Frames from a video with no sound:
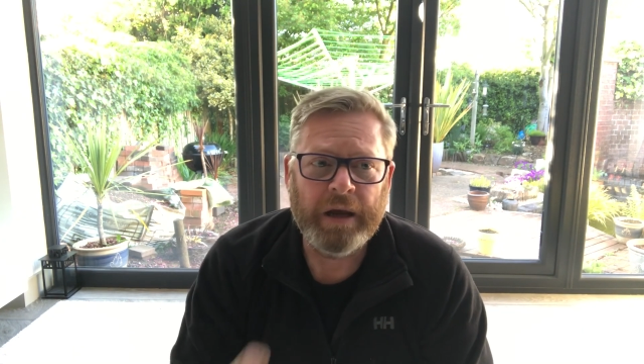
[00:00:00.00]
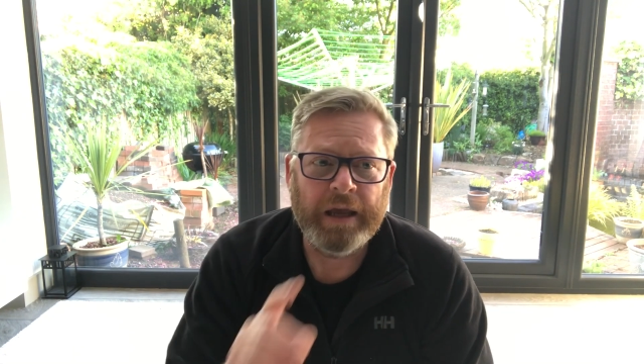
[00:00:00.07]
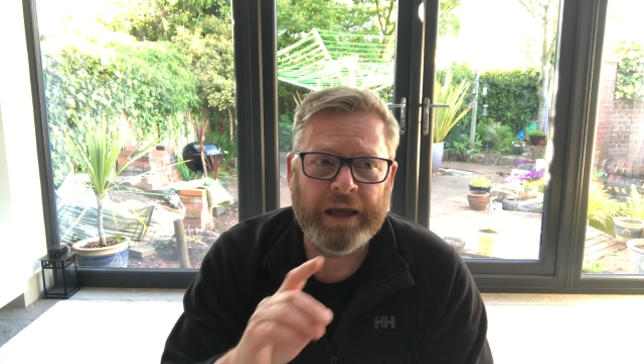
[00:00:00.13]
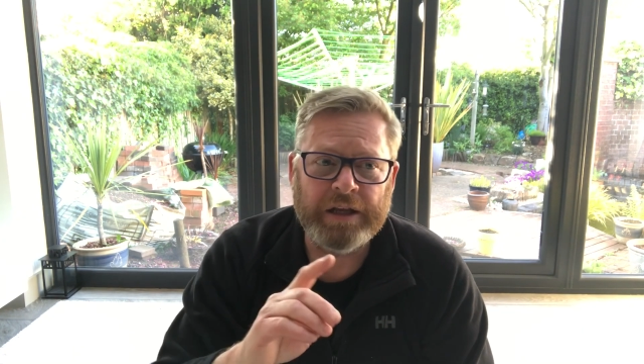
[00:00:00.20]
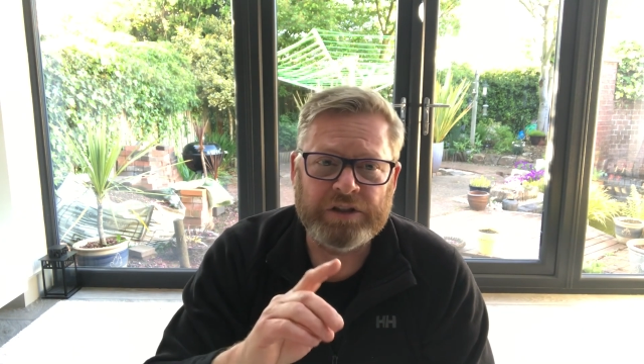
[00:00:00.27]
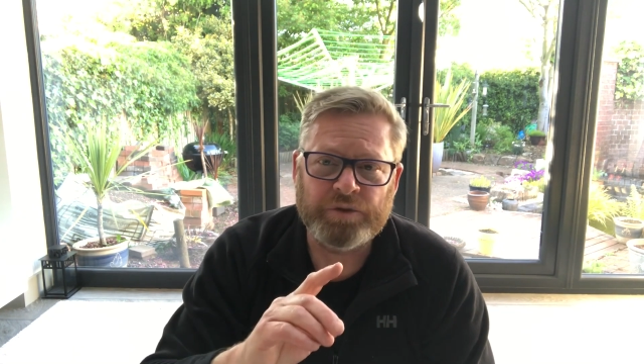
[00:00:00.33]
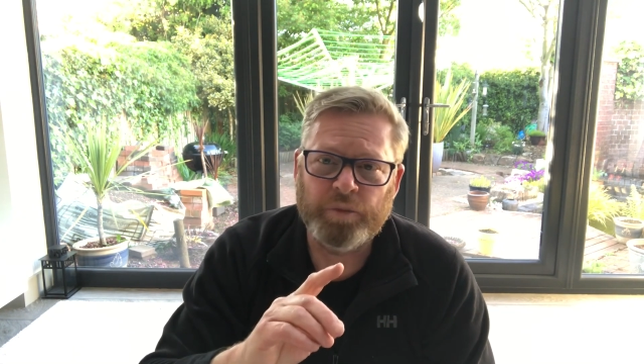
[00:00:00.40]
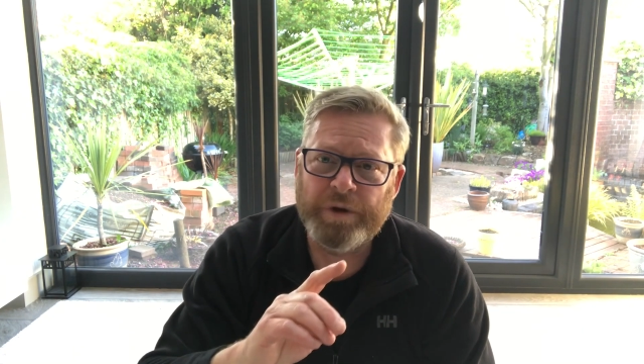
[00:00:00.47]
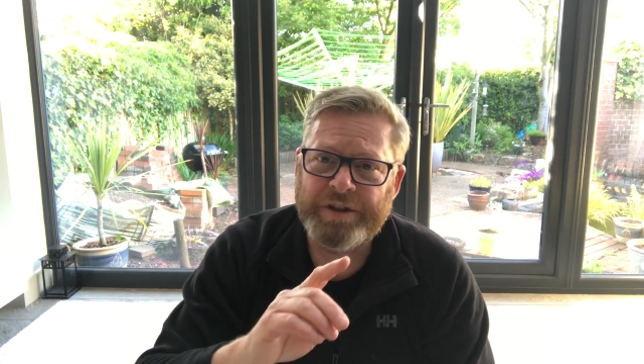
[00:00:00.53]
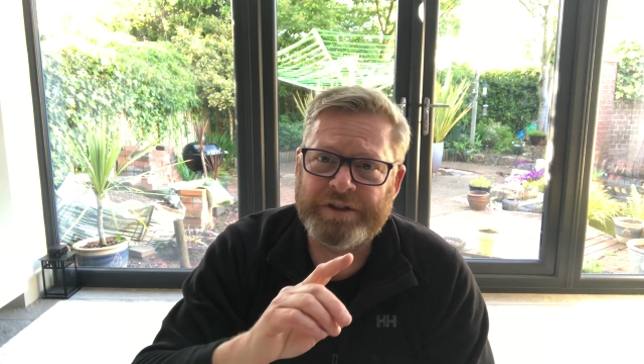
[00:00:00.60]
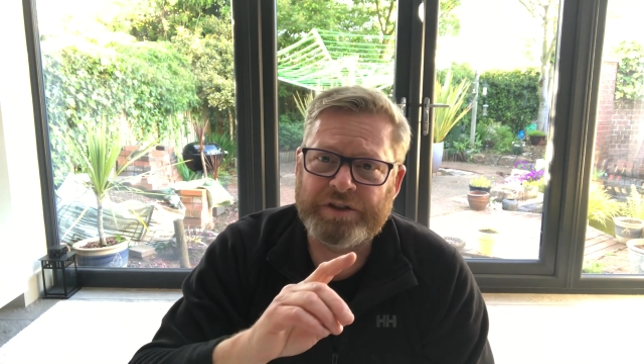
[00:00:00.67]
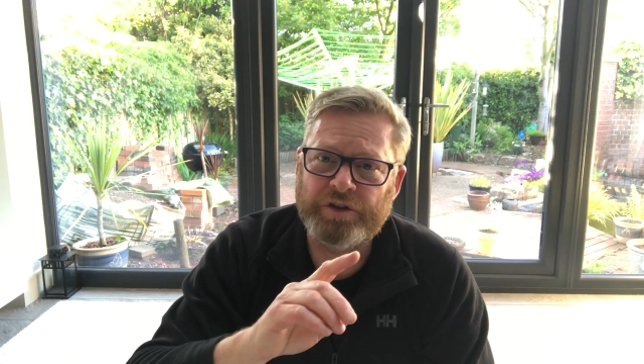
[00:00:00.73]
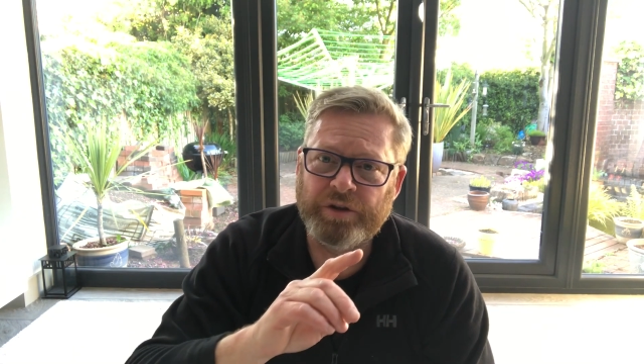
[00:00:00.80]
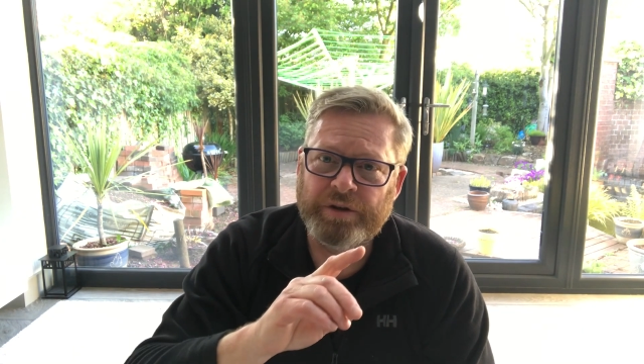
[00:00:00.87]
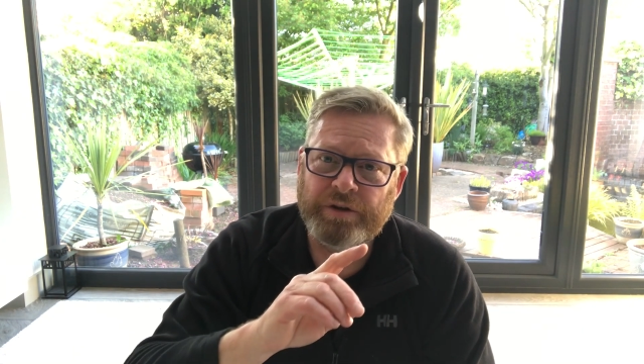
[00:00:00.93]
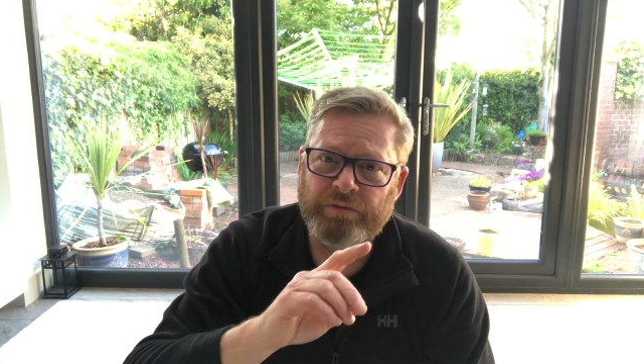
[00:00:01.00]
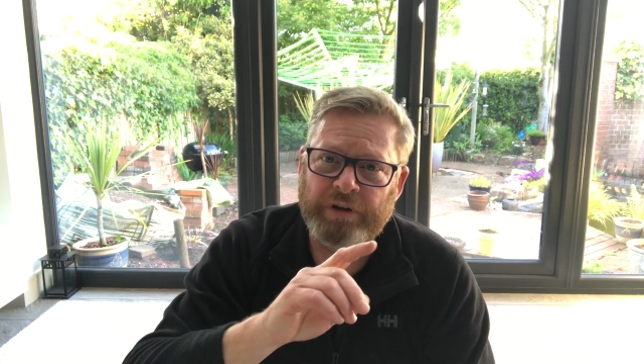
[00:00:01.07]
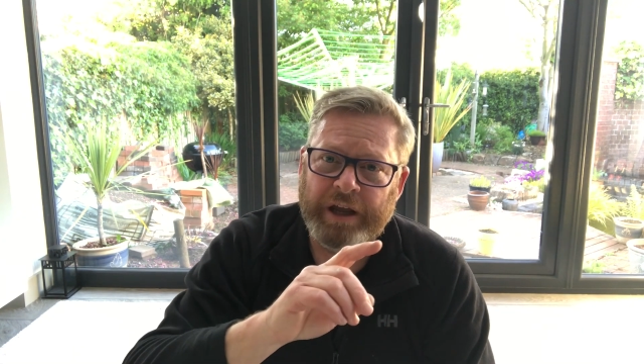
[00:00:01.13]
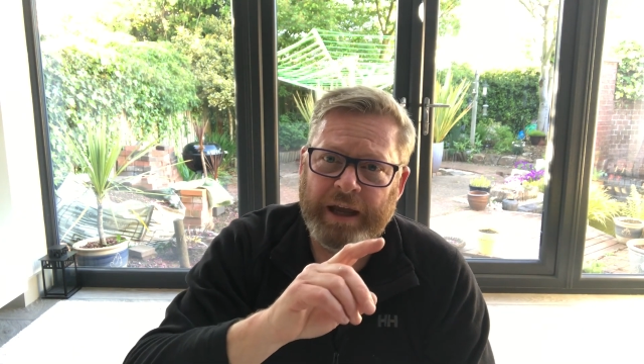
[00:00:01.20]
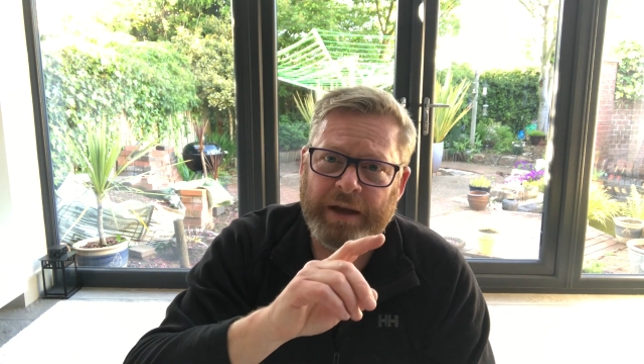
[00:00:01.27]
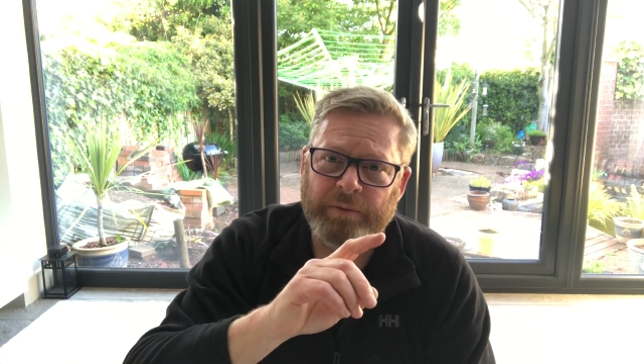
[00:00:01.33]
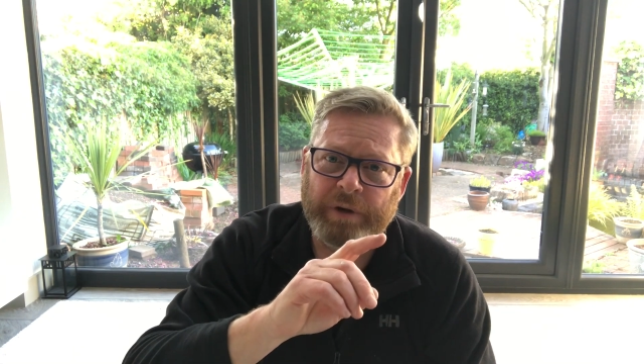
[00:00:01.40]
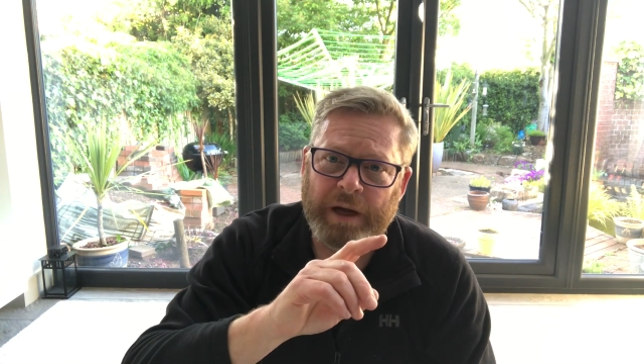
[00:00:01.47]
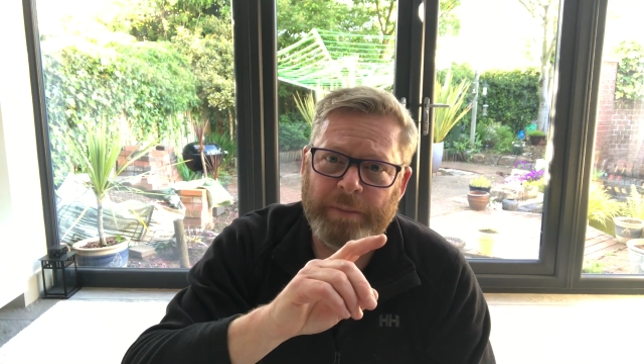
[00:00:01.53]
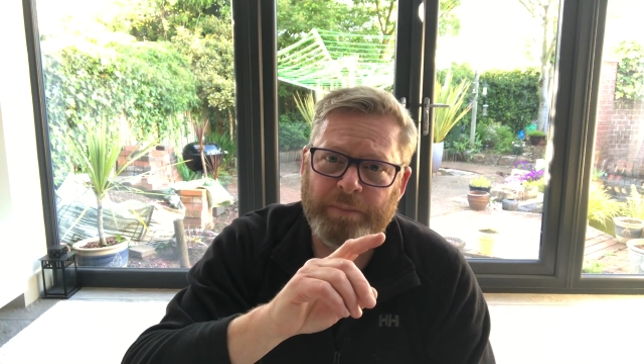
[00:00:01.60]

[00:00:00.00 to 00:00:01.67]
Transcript: It's withstood the rain when I